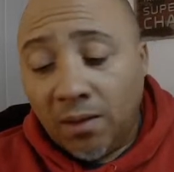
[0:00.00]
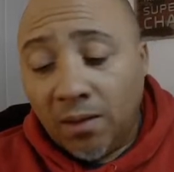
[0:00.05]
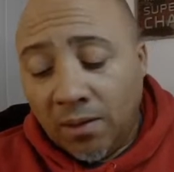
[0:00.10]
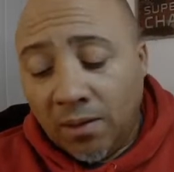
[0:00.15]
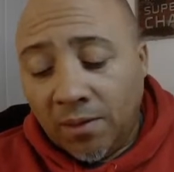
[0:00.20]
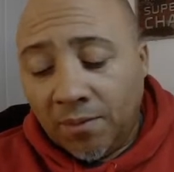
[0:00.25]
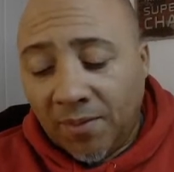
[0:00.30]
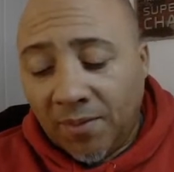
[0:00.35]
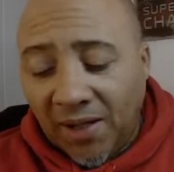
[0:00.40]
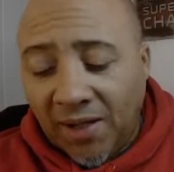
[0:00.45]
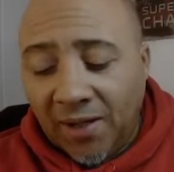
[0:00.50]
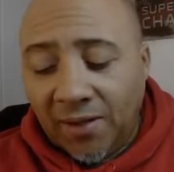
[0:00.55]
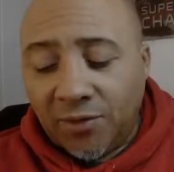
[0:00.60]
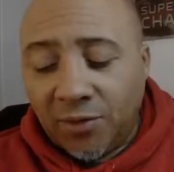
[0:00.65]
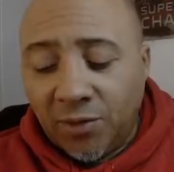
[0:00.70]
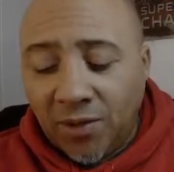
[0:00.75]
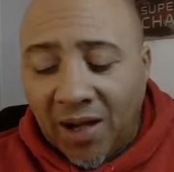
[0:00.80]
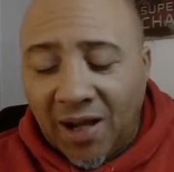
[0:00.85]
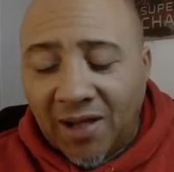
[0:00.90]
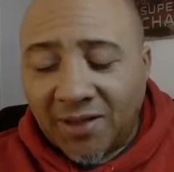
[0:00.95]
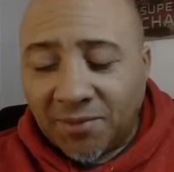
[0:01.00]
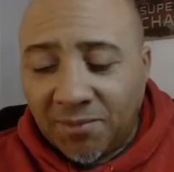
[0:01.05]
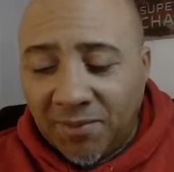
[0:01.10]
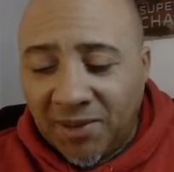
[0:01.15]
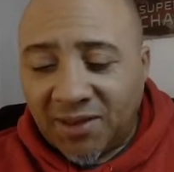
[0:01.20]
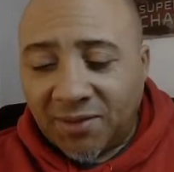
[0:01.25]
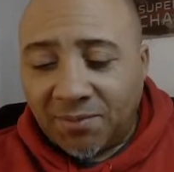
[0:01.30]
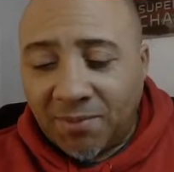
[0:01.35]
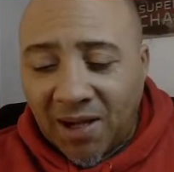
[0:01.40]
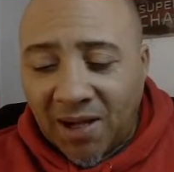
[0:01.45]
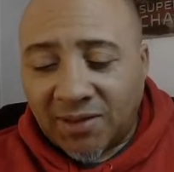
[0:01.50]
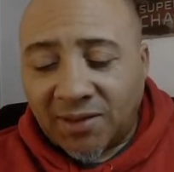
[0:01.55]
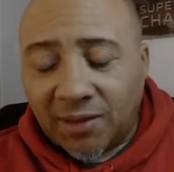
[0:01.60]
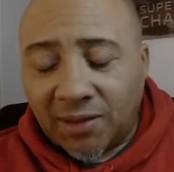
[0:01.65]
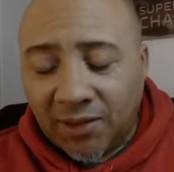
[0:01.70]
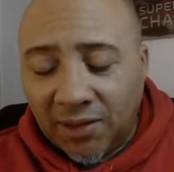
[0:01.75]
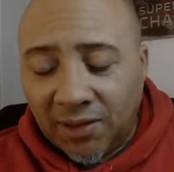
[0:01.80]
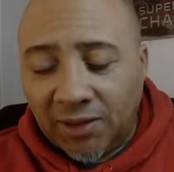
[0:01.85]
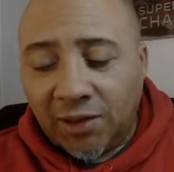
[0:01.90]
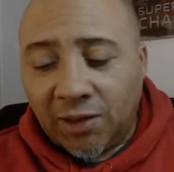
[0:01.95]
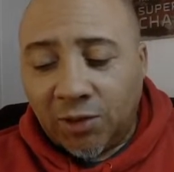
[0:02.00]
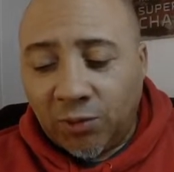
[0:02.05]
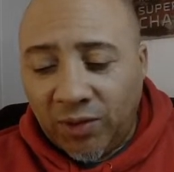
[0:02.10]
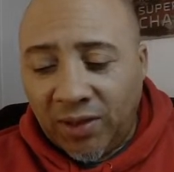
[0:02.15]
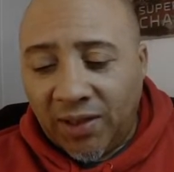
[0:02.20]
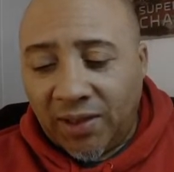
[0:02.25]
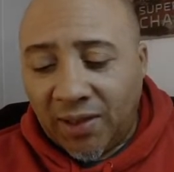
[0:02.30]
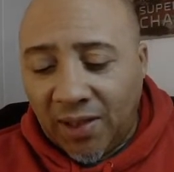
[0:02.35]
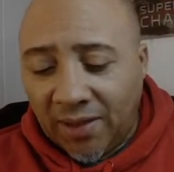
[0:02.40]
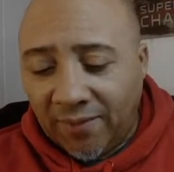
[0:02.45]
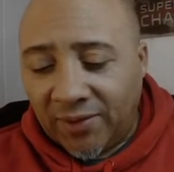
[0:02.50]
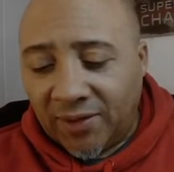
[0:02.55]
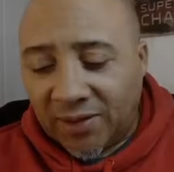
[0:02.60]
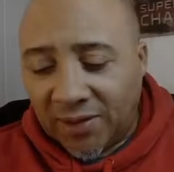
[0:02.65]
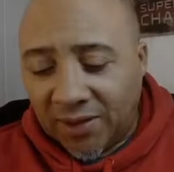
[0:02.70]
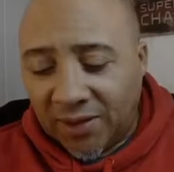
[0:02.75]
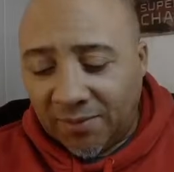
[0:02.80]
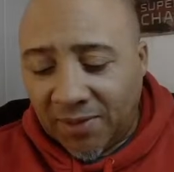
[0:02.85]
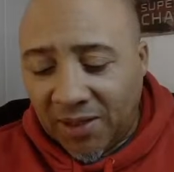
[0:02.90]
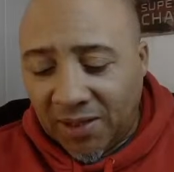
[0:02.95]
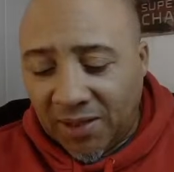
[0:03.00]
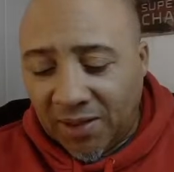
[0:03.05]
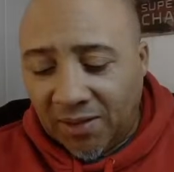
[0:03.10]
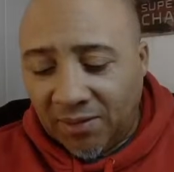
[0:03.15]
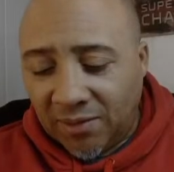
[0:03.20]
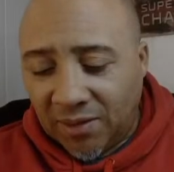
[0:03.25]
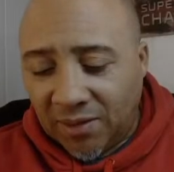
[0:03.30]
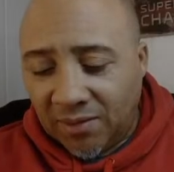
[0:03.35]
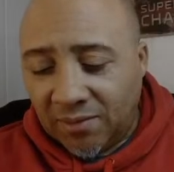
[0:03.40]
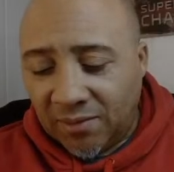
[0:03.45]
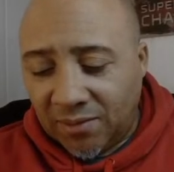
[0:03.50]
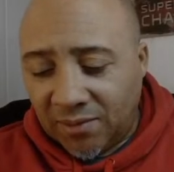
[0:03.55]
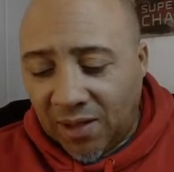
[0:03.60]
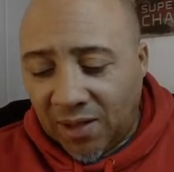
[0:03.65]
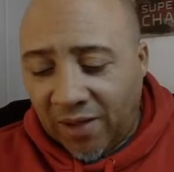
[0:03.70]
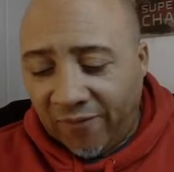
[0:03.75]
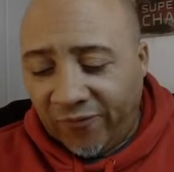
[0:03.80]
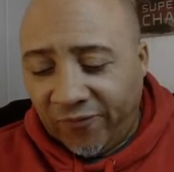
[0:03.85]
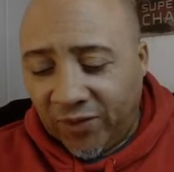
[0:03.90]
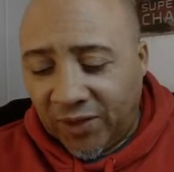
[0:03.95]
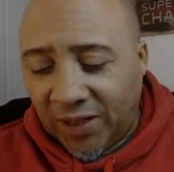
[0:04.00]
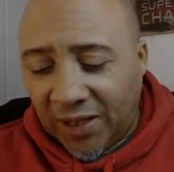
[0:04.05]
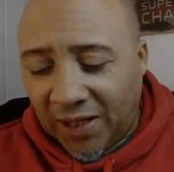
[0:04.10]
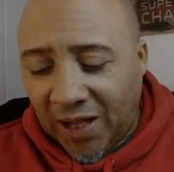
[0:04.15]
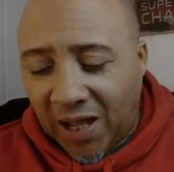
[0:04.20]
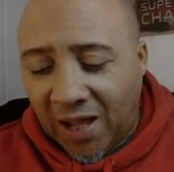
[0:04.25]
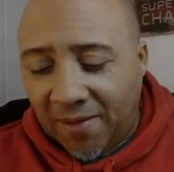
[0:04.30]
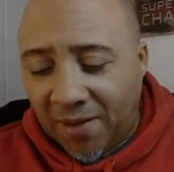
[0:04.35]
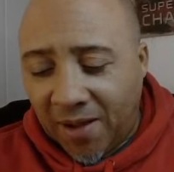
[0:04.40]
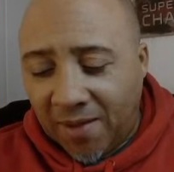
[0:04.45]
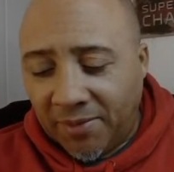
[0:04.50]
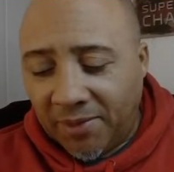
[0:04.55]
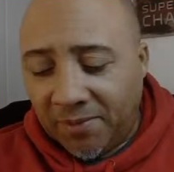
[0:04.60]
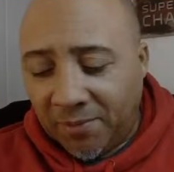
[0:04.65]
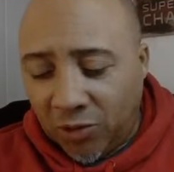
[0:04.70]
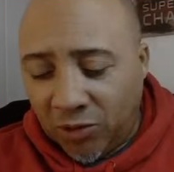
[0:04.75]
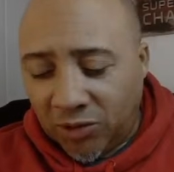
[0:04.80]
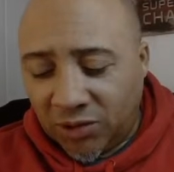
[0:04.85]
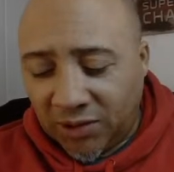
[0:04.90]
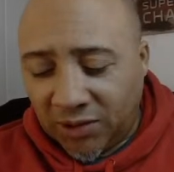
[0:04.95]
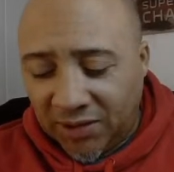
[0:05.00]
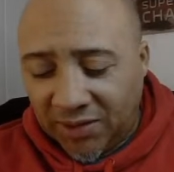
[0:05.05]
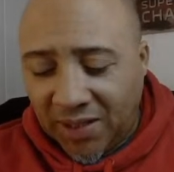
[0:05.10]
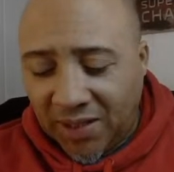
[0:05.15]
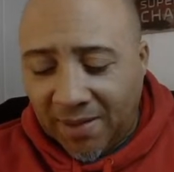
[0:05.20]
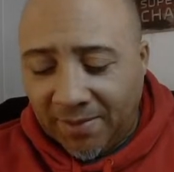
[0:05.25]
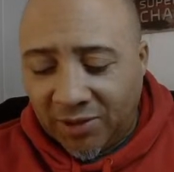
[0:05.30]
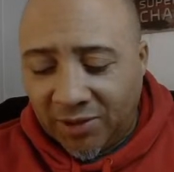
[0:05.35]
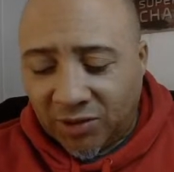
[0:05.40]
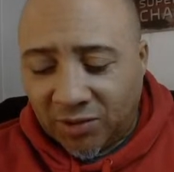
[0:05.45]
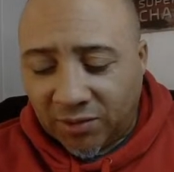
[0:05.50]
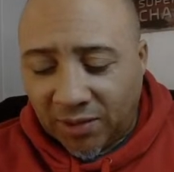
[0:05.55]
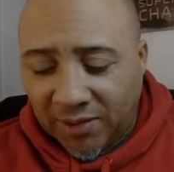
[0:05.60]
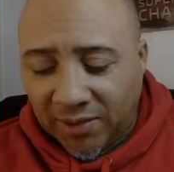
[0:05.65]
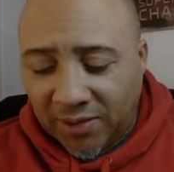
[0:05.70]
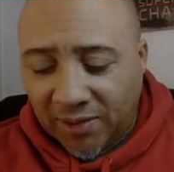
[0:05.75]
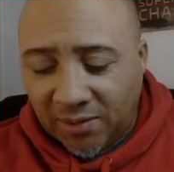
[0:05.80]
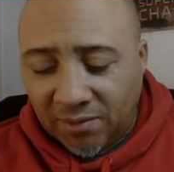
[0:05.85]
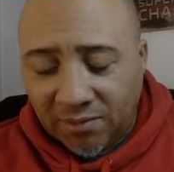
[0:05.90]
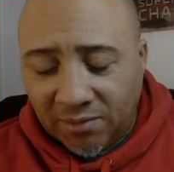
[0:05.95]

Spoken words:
Man, you guys missed my soliloquy and everything, man. I feel like I'm emotionally damaged right now.